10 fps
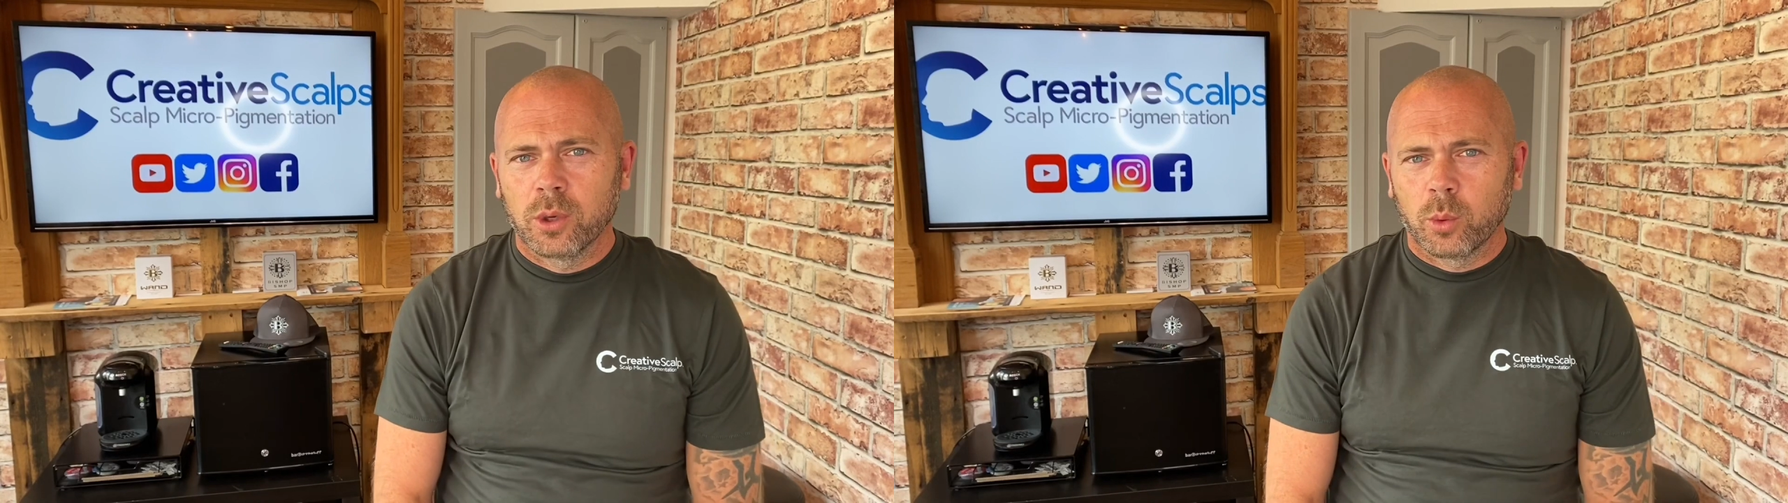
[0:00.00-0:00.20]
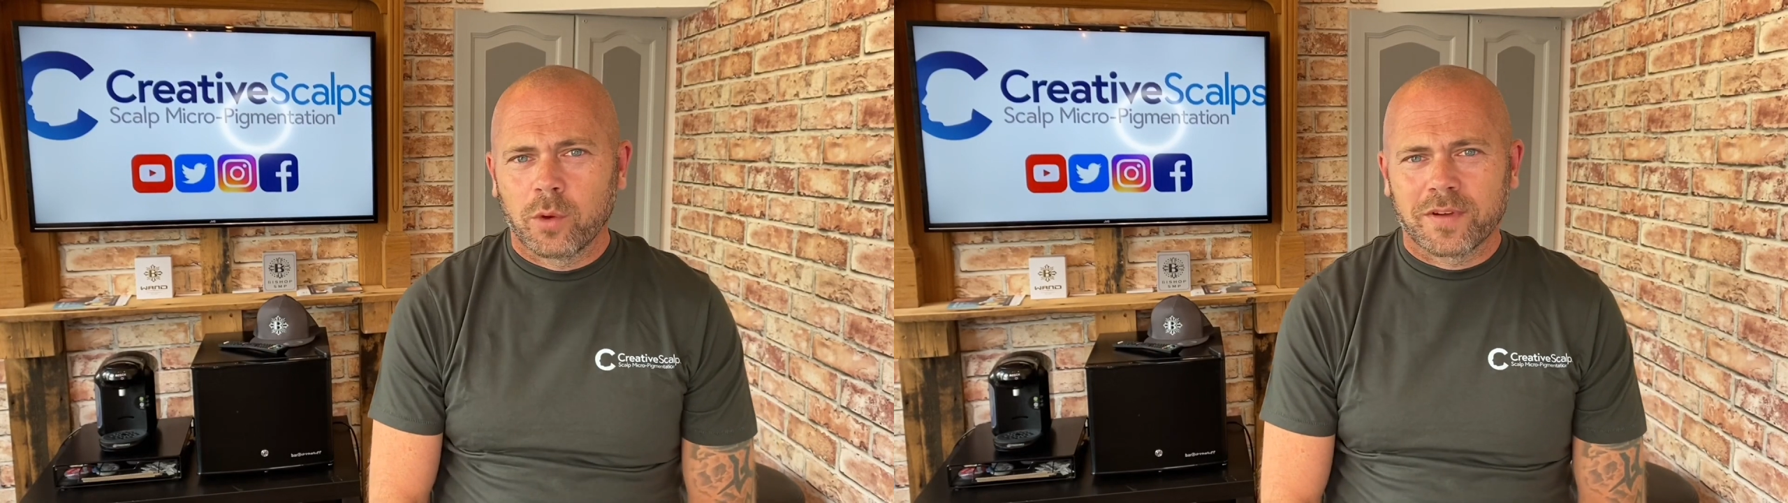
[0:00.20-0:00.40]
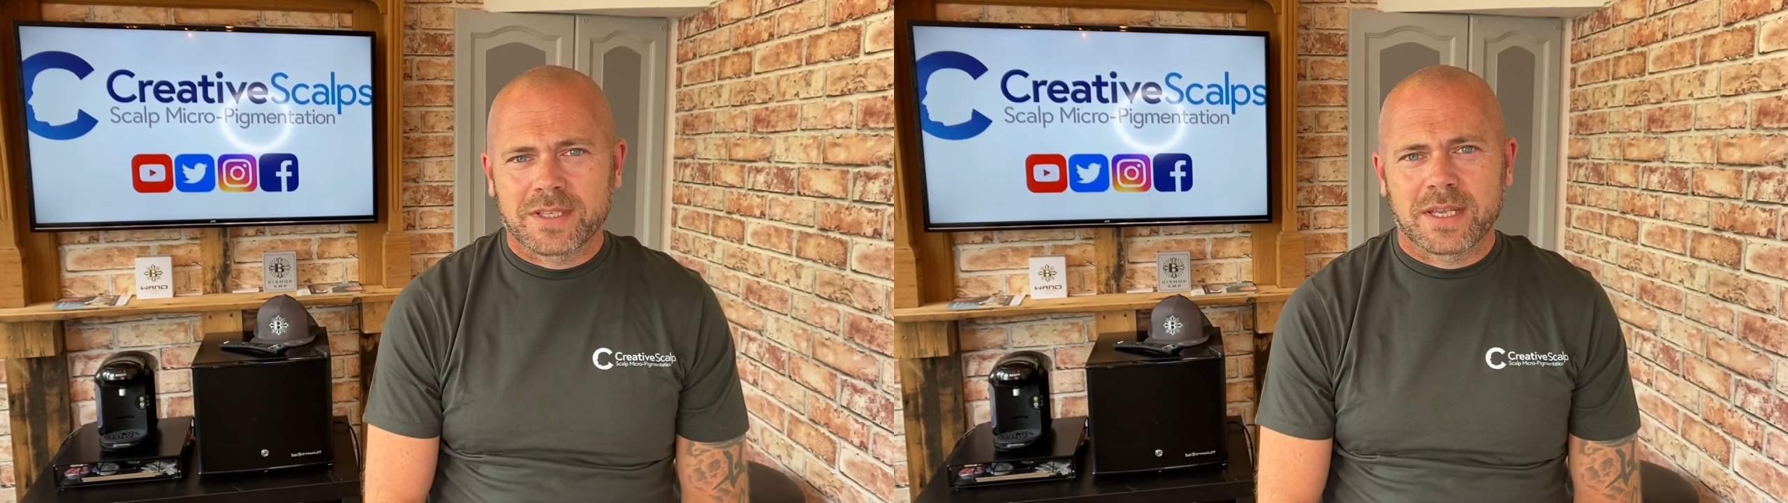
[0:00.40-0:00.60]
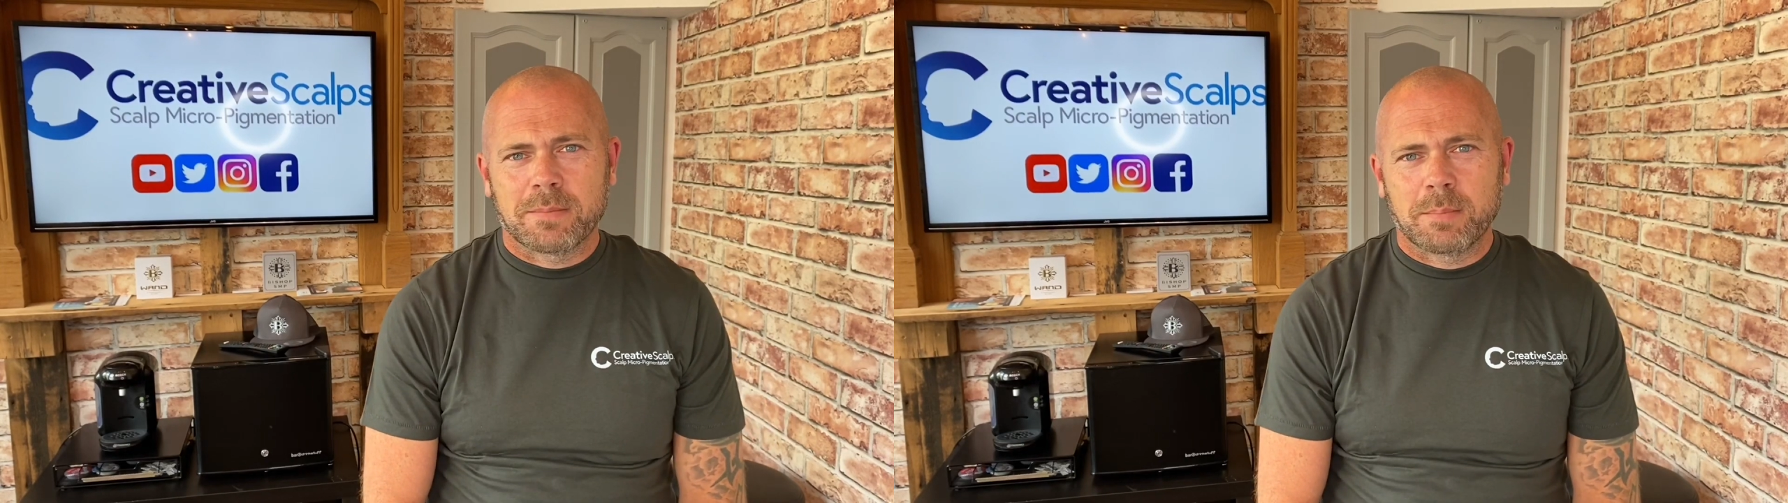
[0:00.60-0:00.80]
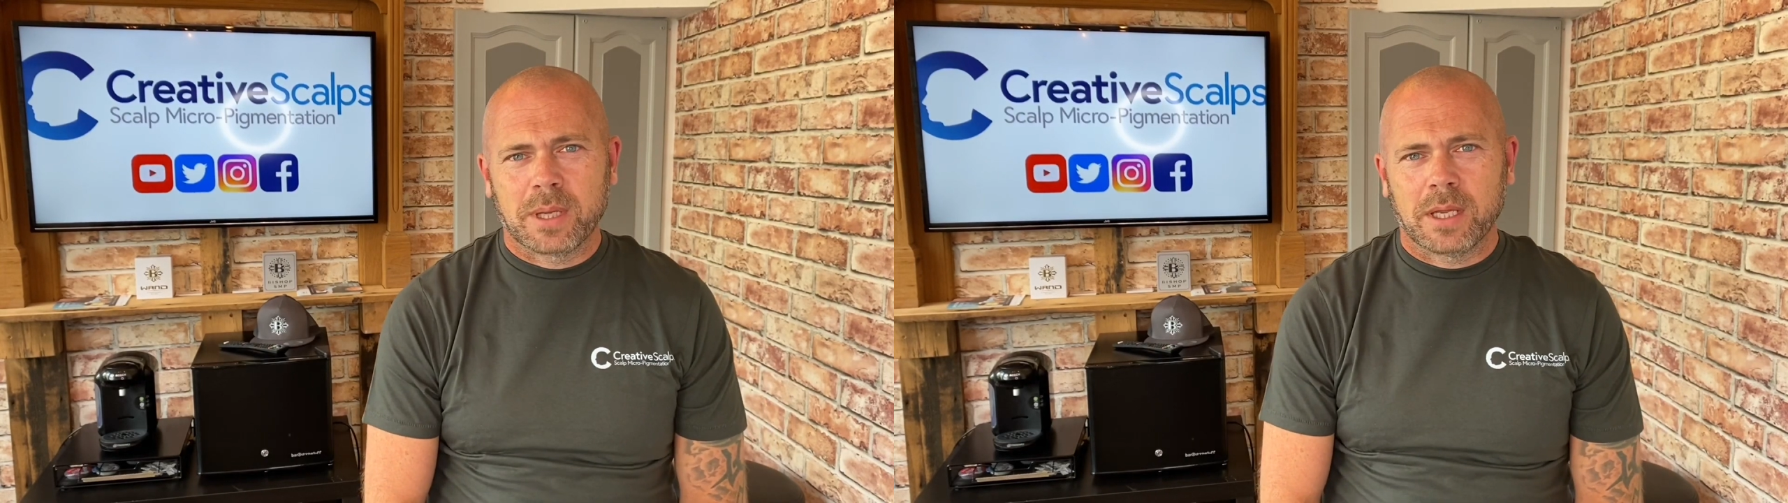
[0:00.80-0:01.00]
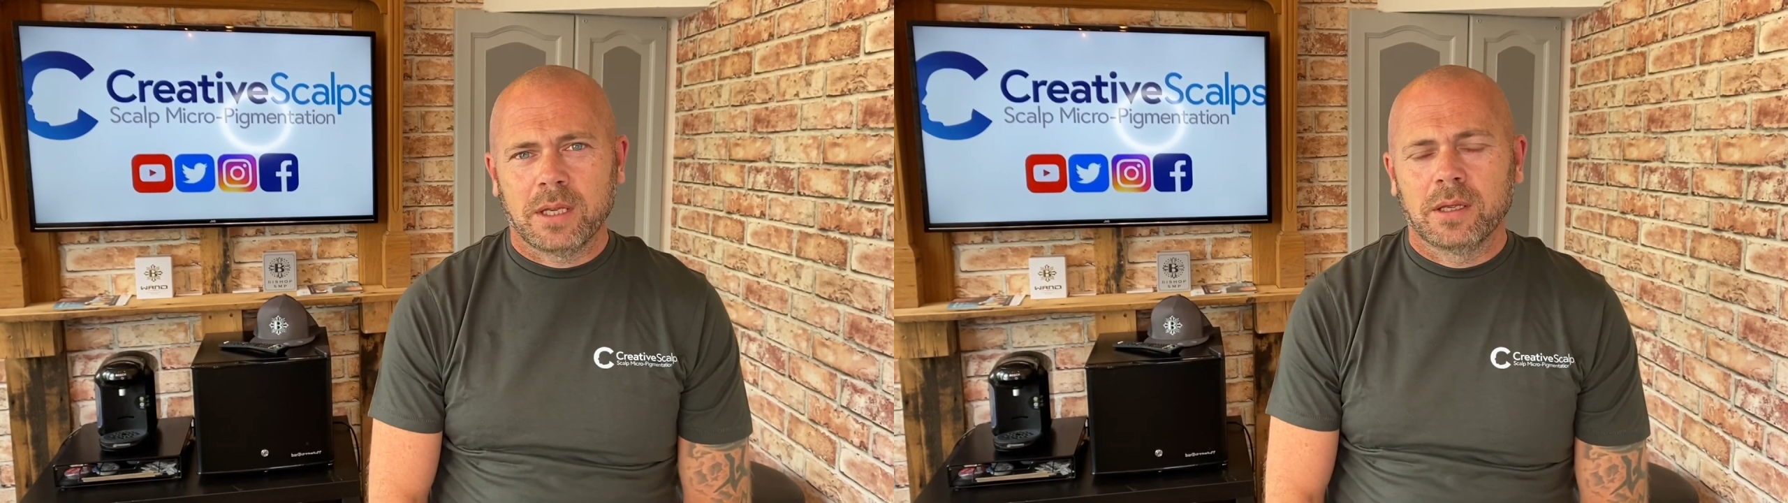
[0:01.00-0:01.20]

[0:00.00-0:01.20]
with SMP.